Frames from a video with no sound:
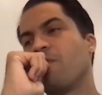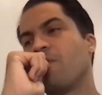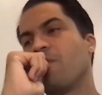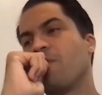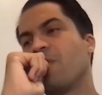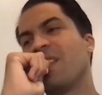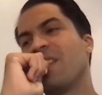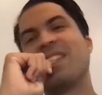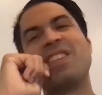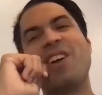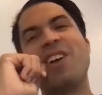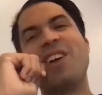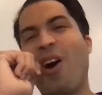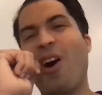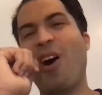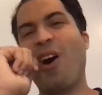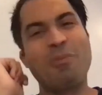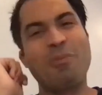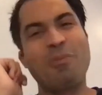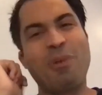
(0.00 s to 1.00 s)
this is the
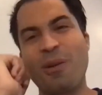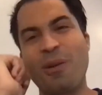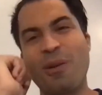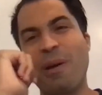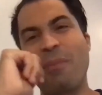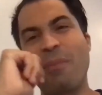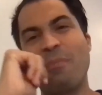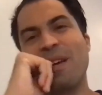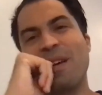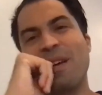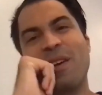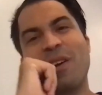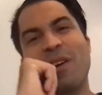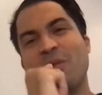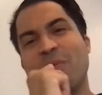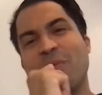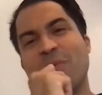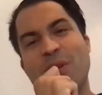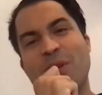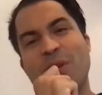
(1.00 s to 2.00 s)
hard part about being an
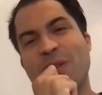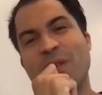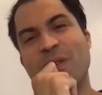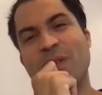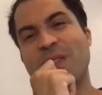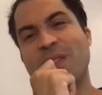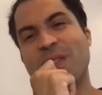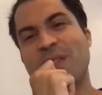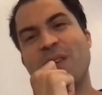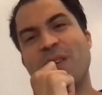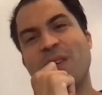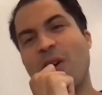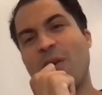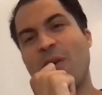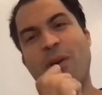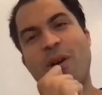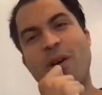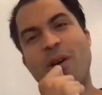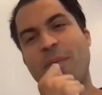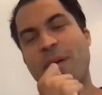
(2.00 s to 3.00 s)
entrepreneur. This is the hard
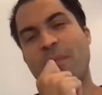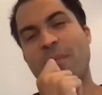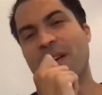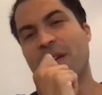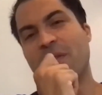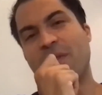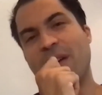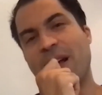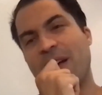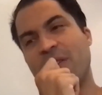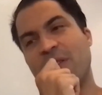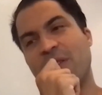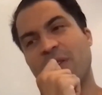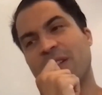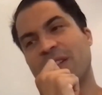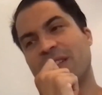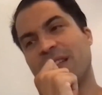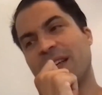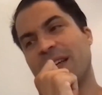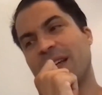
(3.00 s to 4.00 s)
part about being a founder.
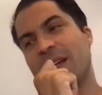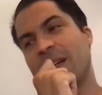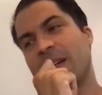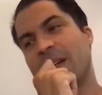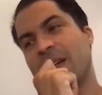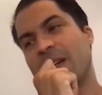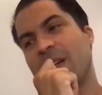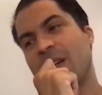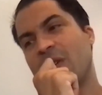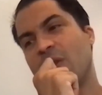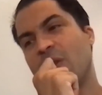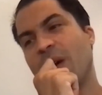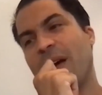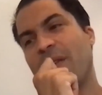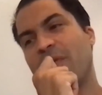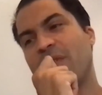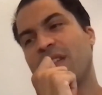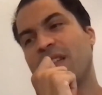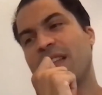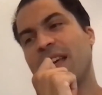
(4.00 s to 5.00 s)
It's like you have
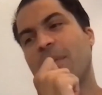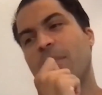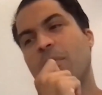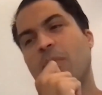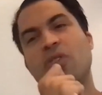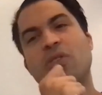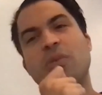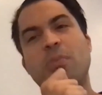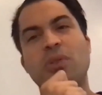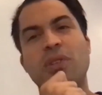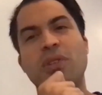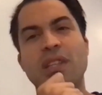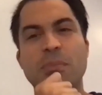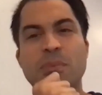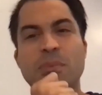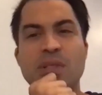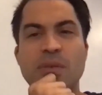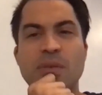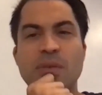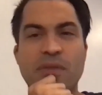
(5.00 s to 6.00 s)
to take multiple leaps
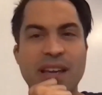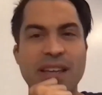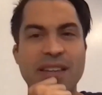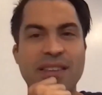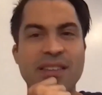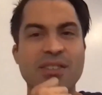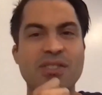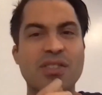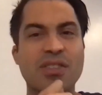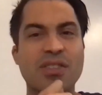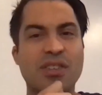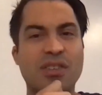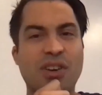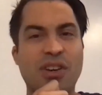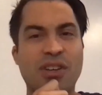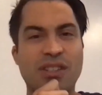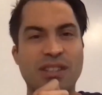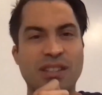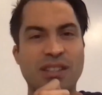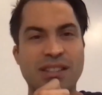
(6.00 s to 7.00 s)
of faith into the
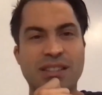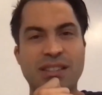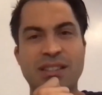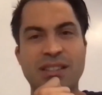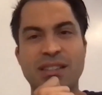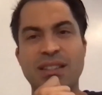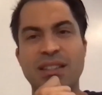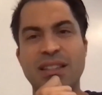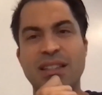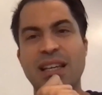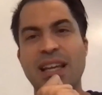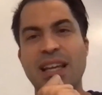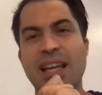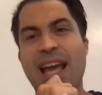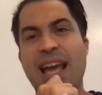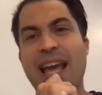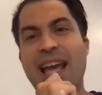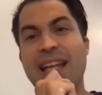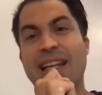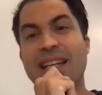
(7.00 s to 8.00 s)
darkness
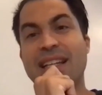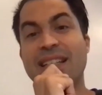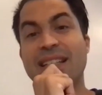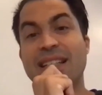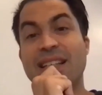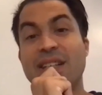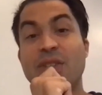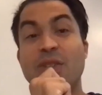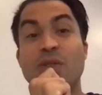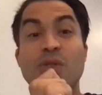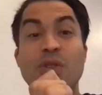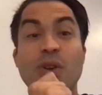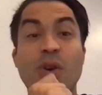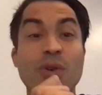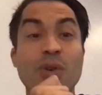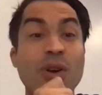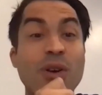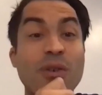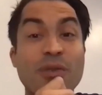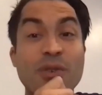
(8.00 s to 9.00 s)
and don't
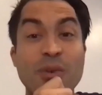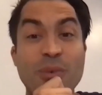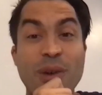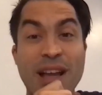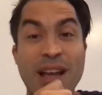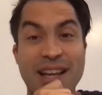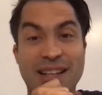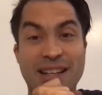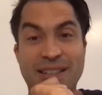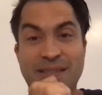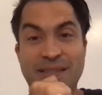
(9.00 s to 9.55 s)
know if you're right.